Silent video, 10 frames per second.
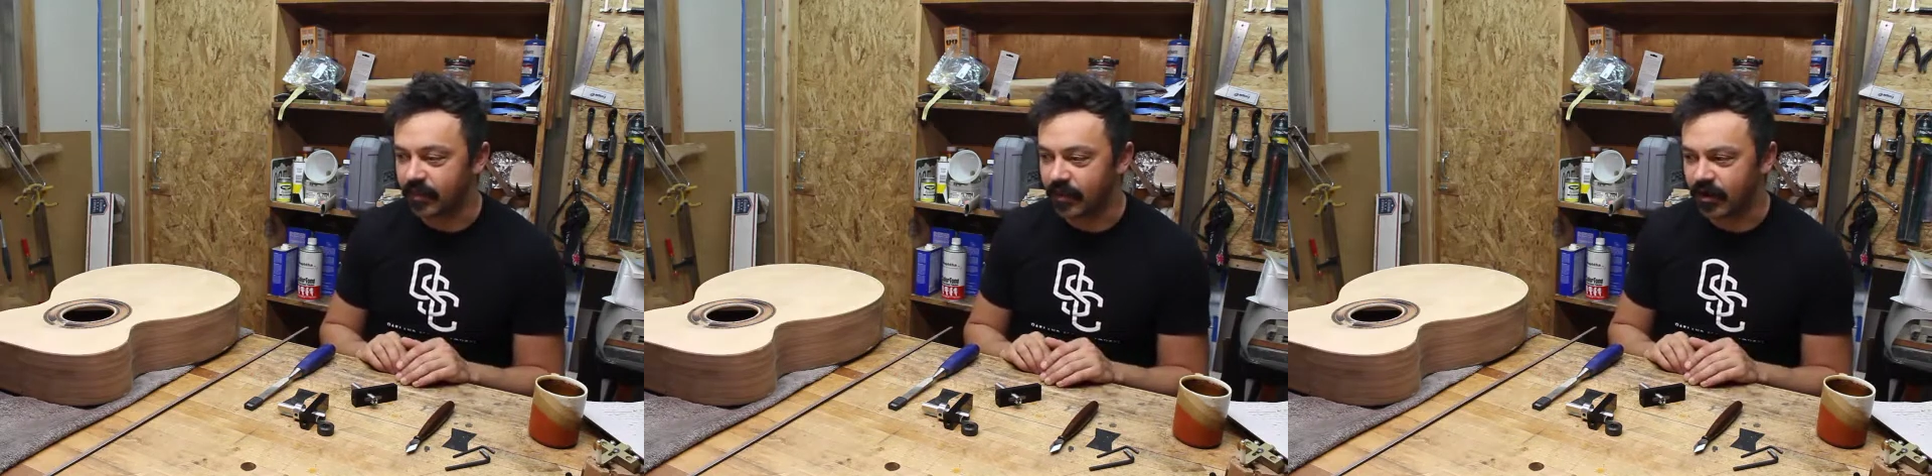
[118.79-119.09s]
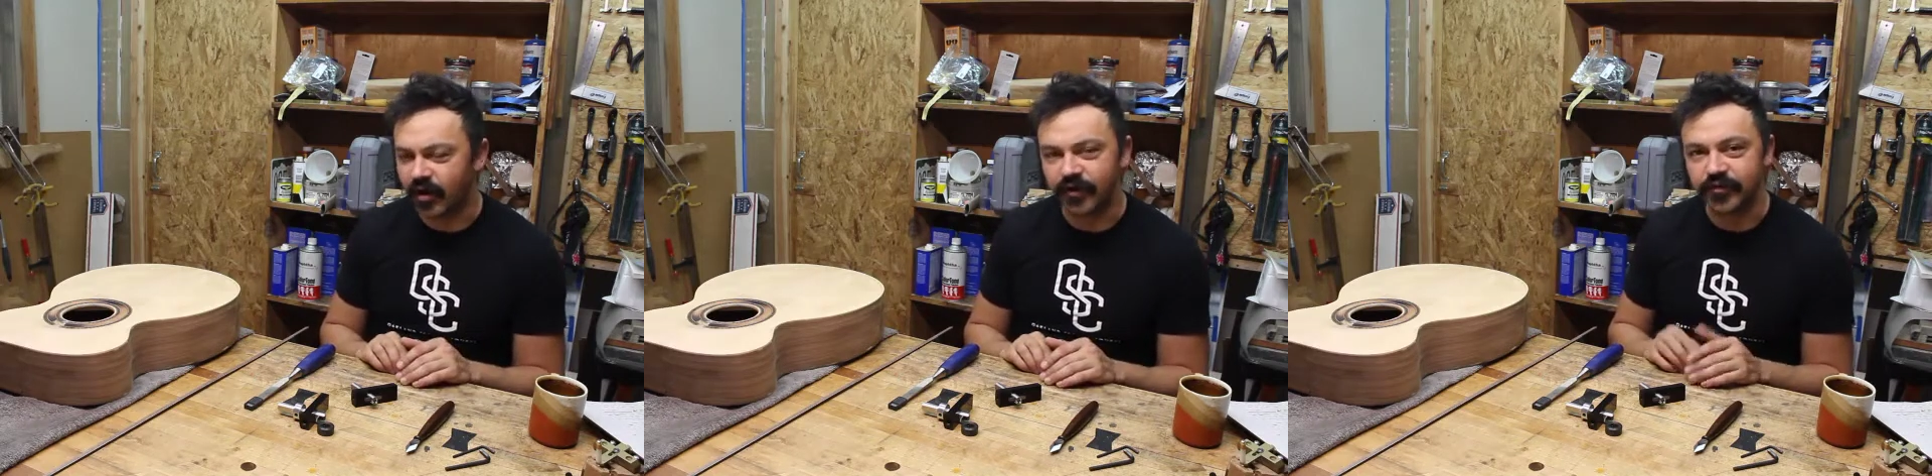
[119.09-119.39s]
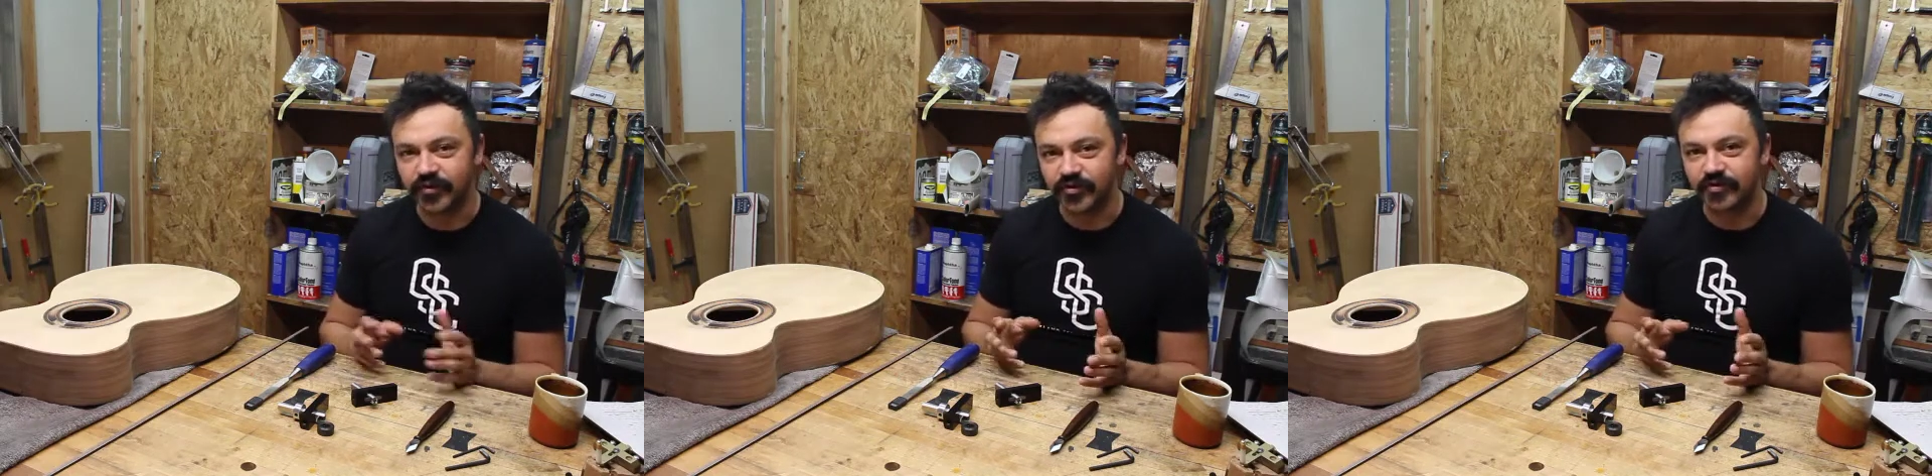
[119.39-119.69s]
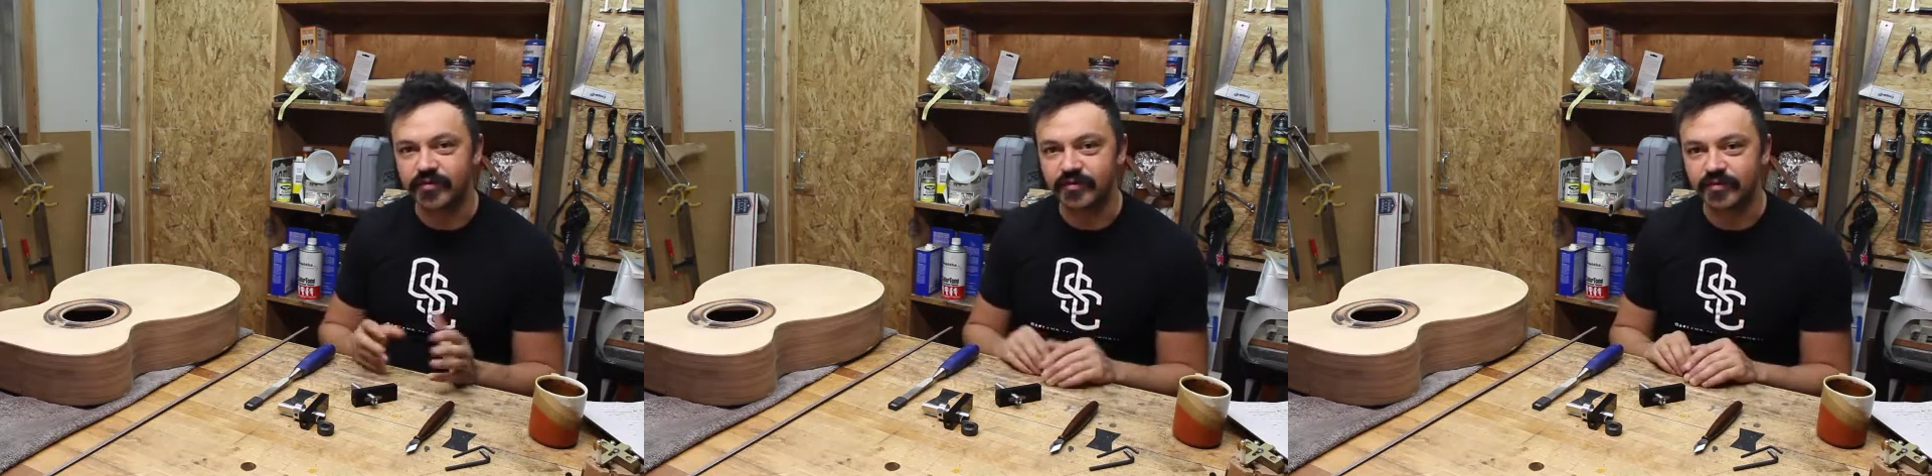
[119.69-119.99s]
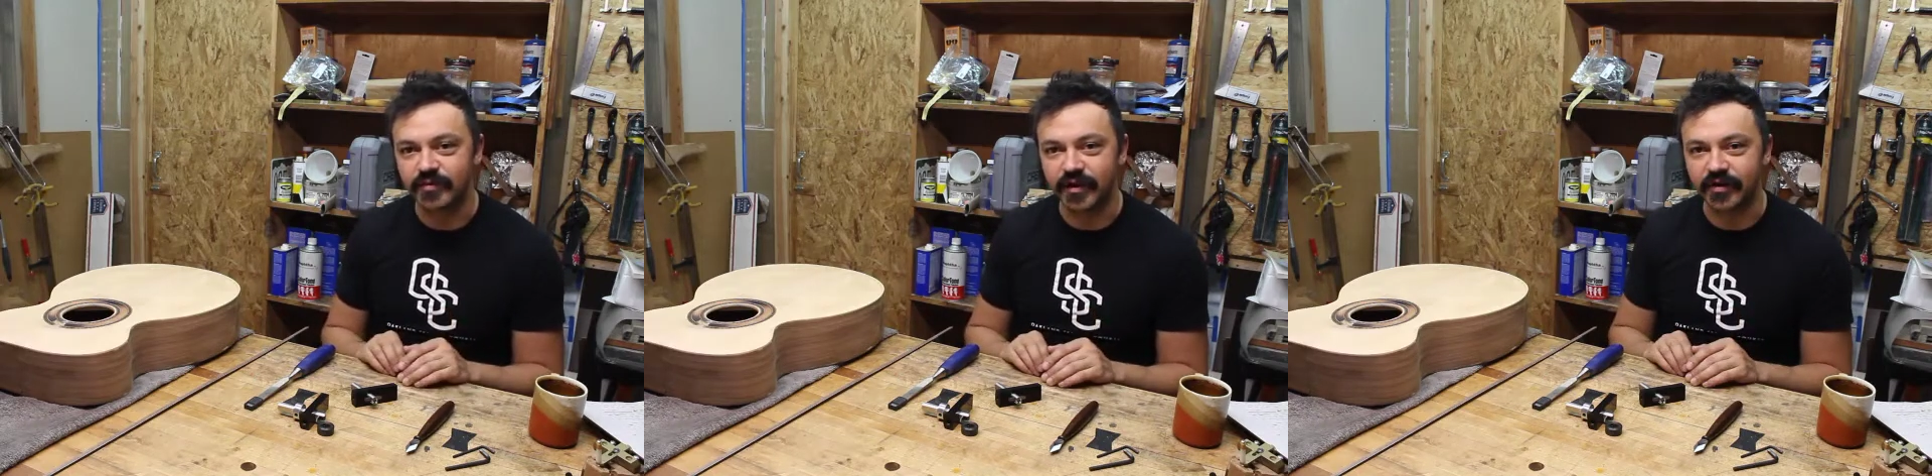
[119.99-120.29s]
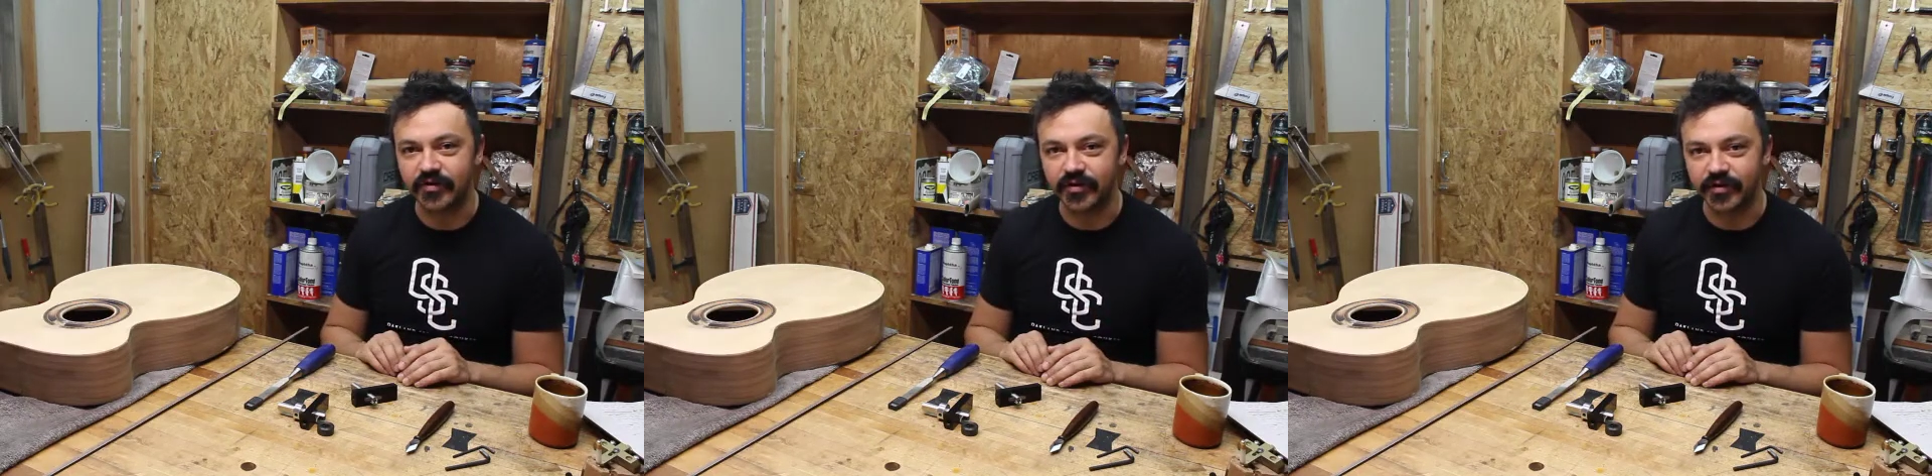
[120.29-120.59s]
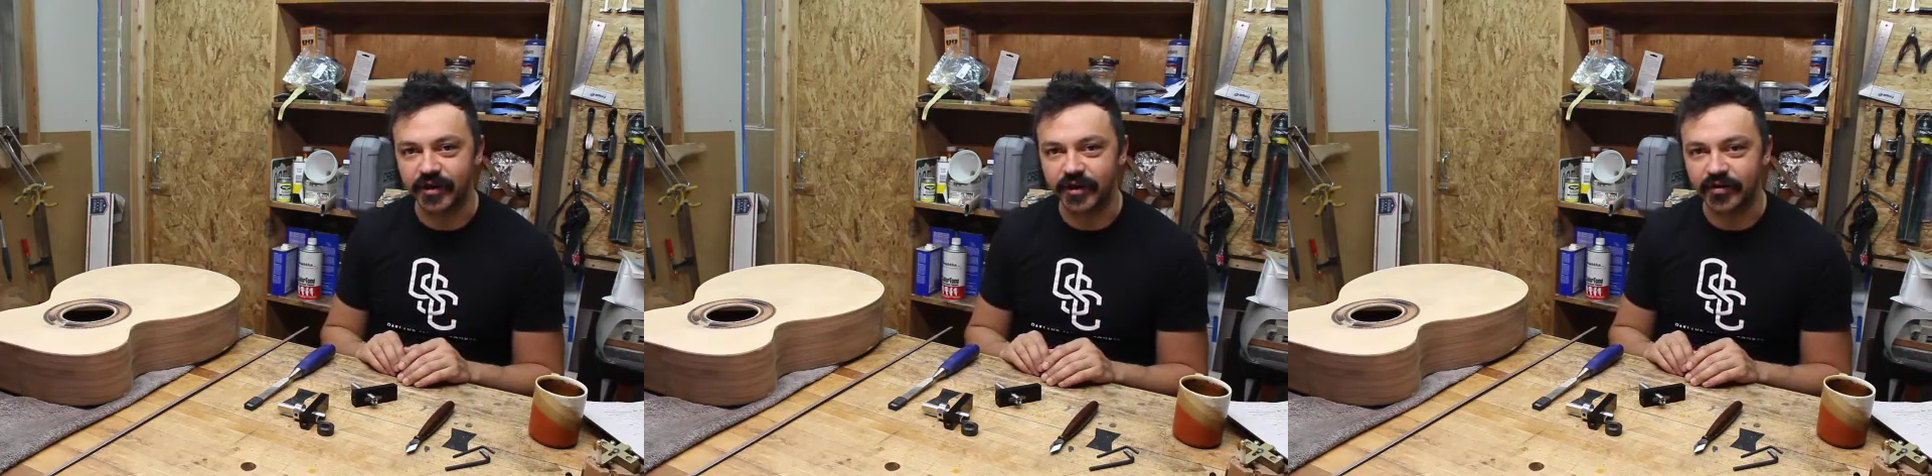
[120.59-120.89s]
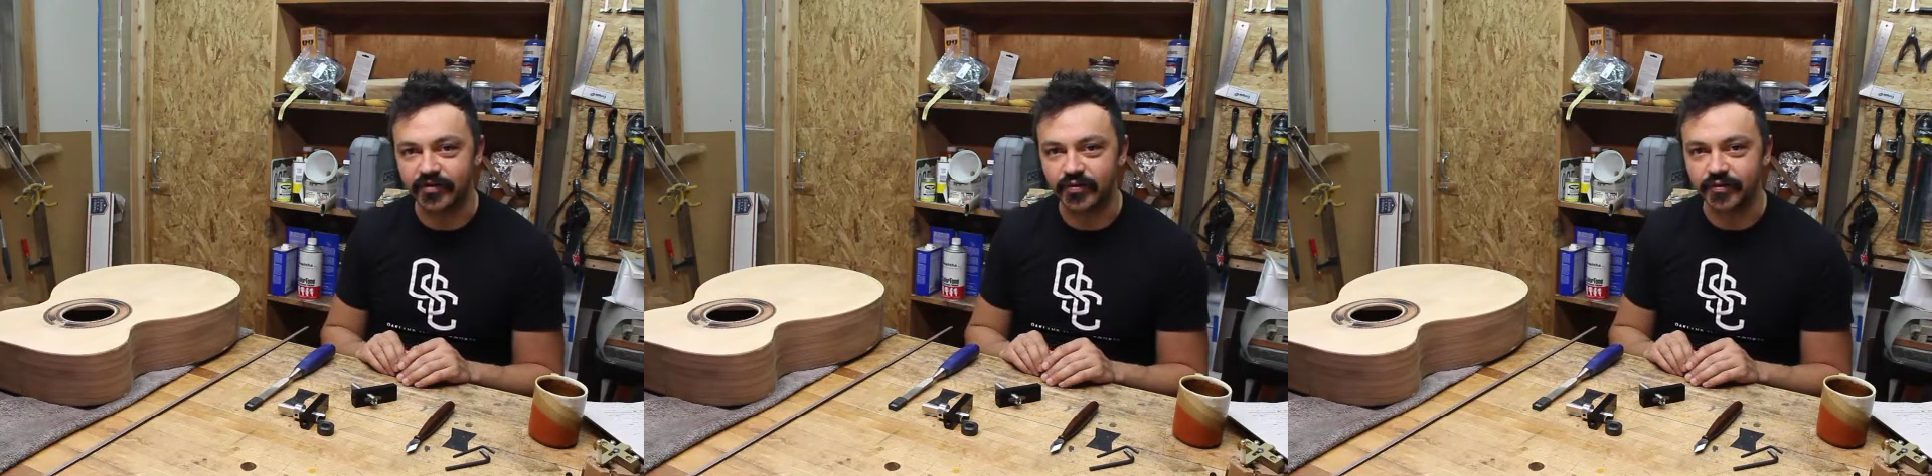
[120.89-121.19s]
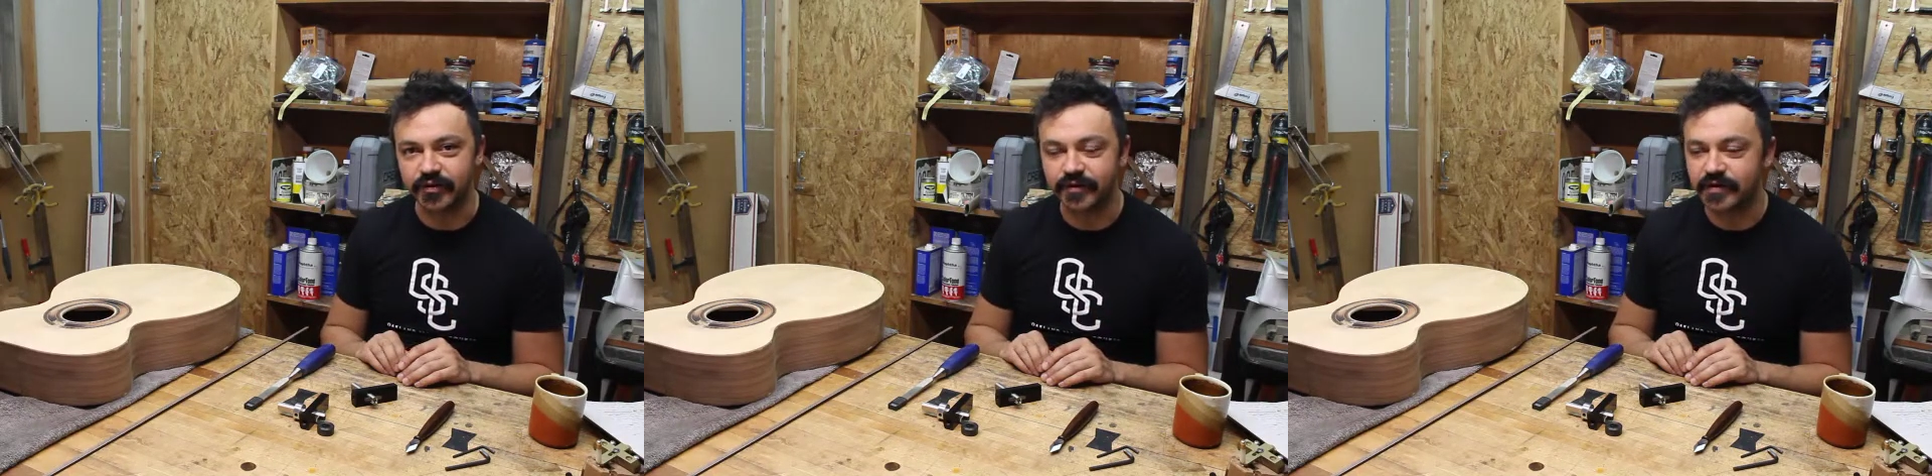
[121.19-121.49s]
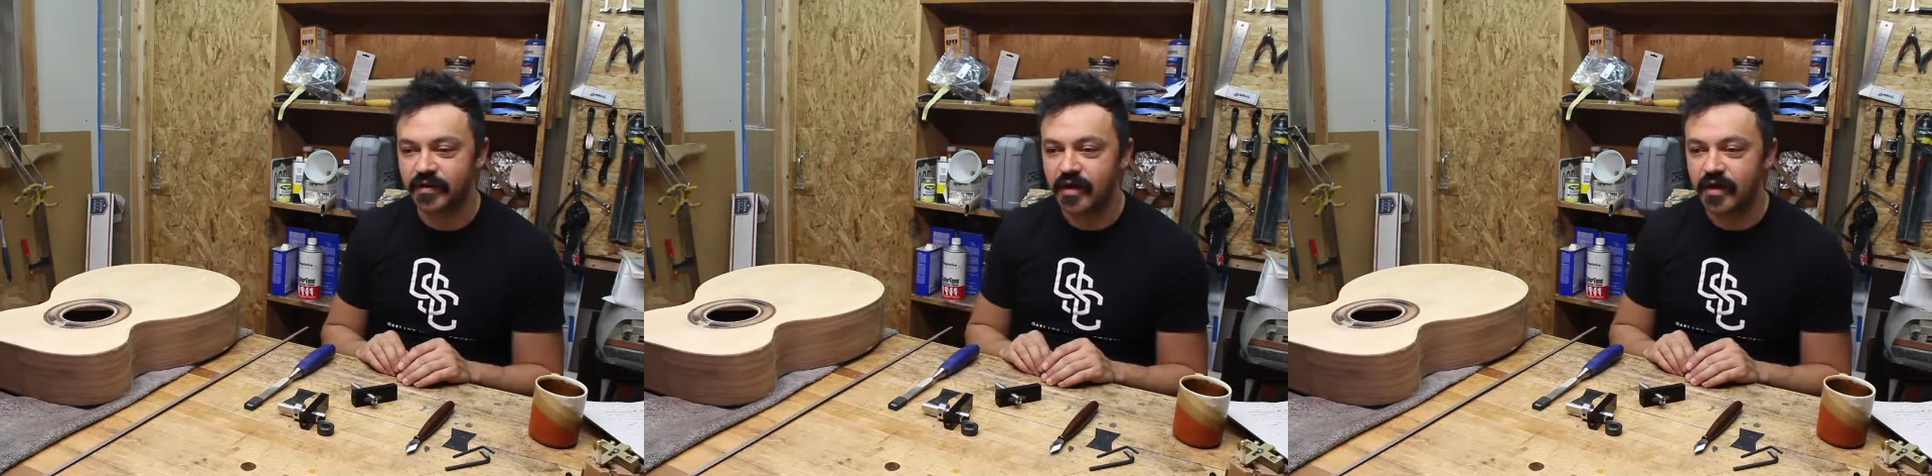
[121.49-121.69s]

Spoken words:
I often tend to turn to hand tools,